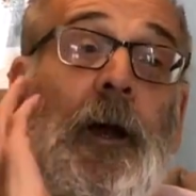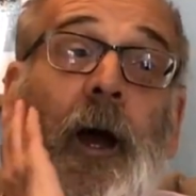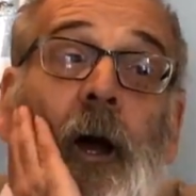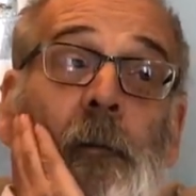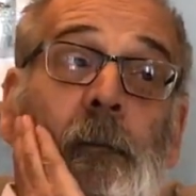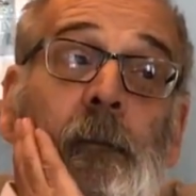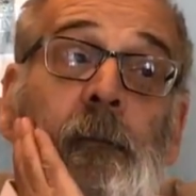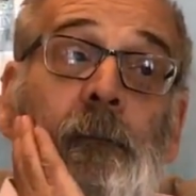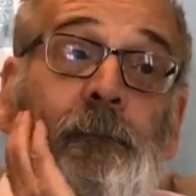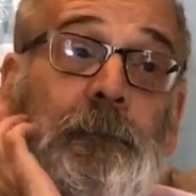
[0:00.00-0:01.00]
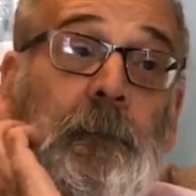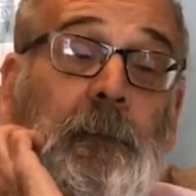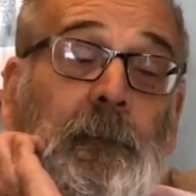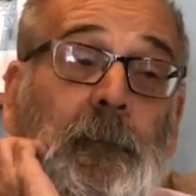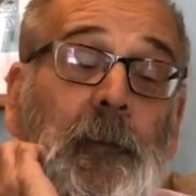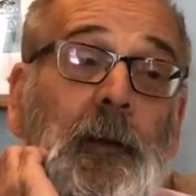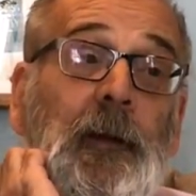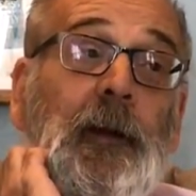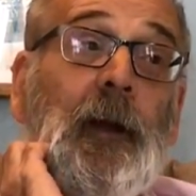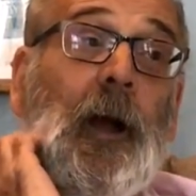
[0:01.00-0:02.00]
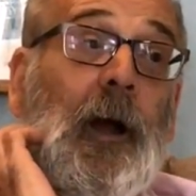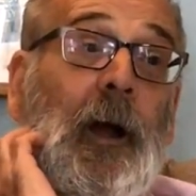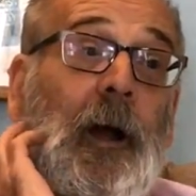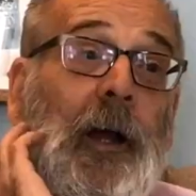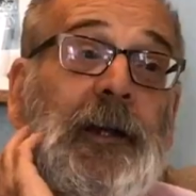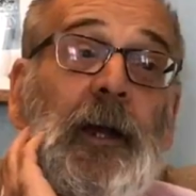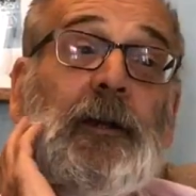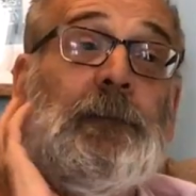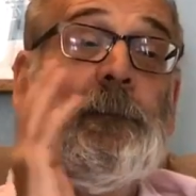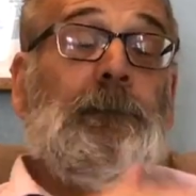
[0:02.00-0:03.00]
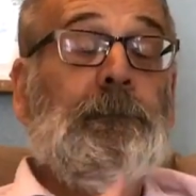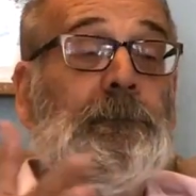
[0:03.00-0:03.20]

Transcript: Um, I kind of